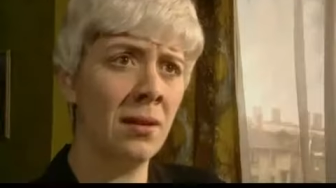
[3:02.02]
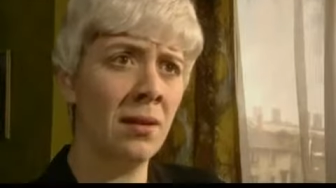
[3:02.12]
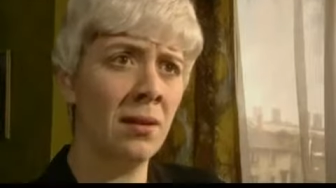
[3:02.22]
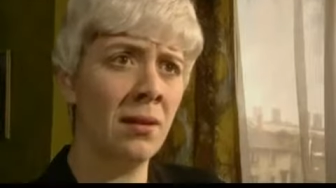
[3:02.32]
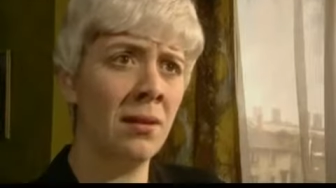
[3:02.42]

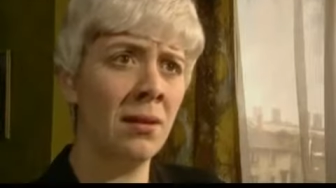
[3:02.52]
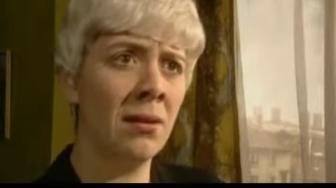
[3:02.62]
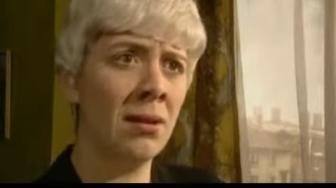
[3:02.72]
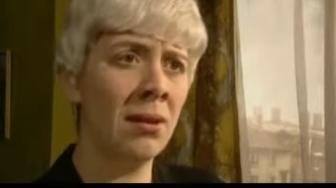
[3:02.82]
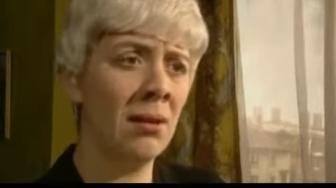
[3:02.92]
all right?
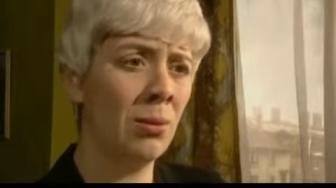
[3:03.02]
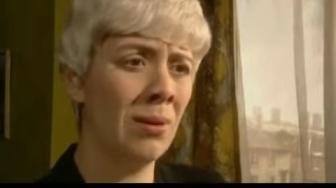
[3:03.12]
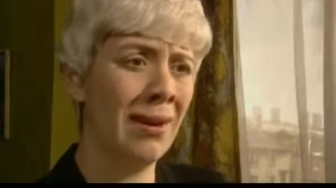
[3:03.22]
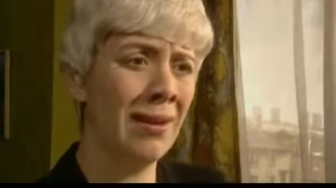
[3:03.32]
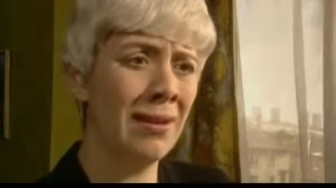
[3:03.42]

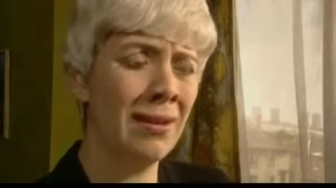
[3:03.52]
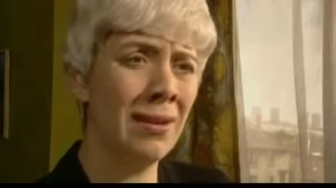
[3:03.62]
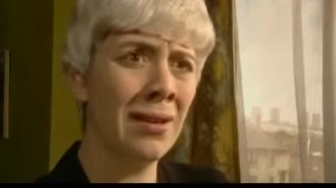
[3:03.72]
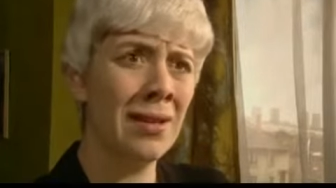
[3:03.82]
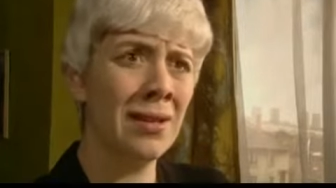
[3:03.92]
What?
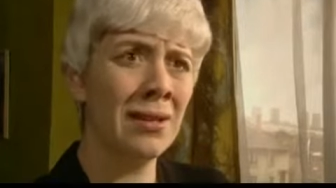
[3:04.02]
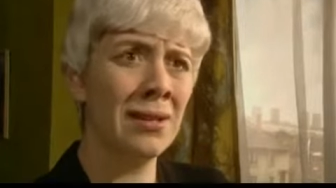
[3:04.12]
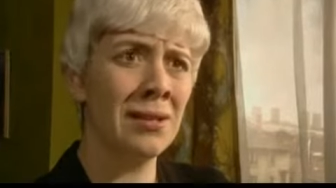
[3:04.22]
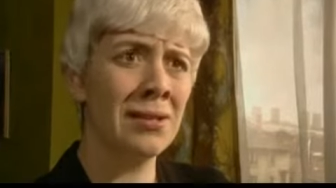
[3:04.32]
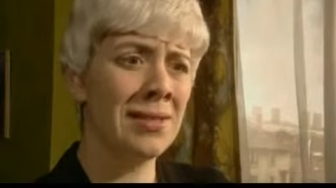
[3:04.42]

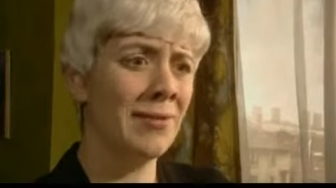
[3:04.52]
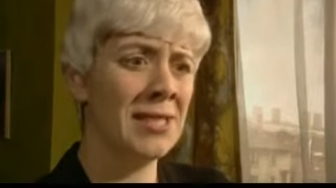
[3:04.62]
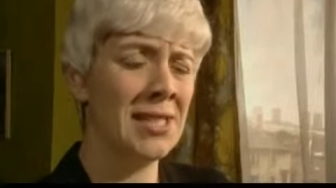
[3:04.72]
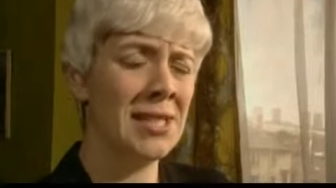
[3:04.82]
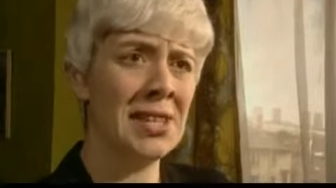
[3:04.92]

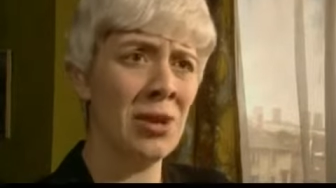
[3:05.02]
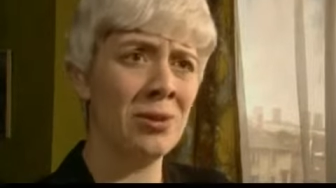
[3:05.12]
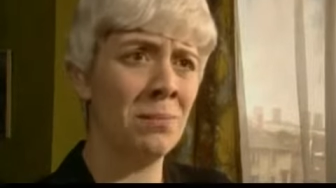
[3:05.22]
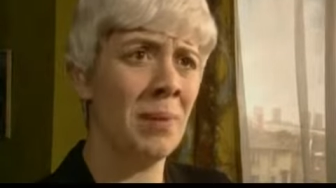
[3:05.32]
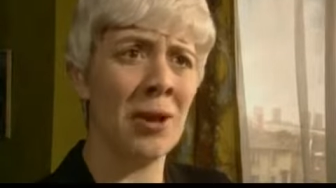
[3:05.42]
£17,000?
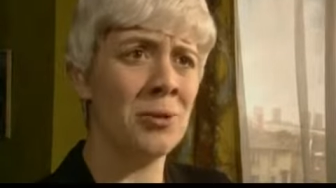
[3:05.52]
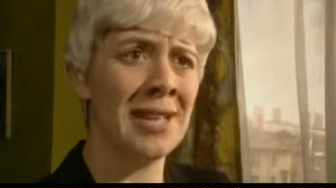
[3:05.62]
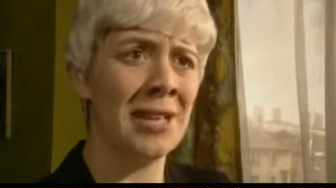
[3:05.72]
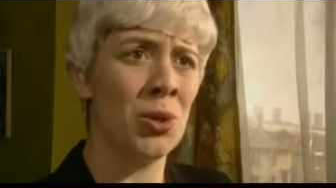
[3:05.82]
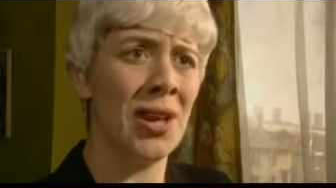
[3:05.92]

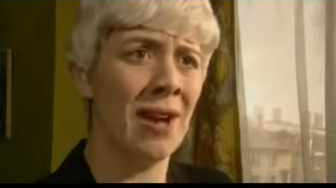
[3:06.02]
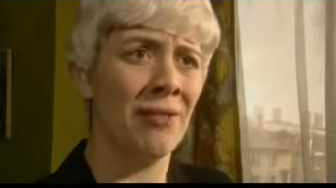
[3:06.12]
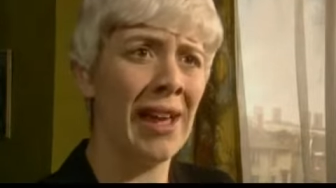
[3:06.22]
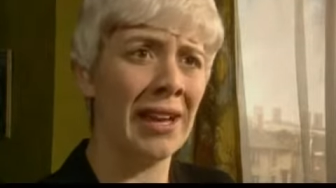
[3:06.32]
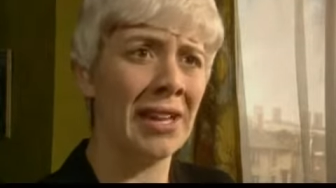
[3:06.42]
I don't
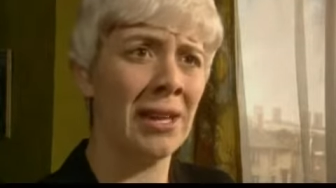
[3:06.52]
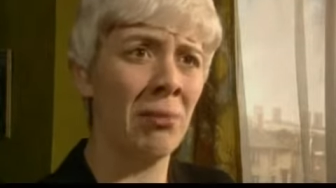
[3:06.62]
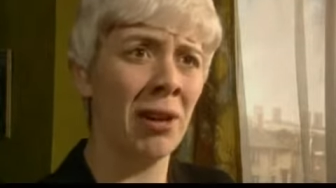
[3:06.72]
have that kind of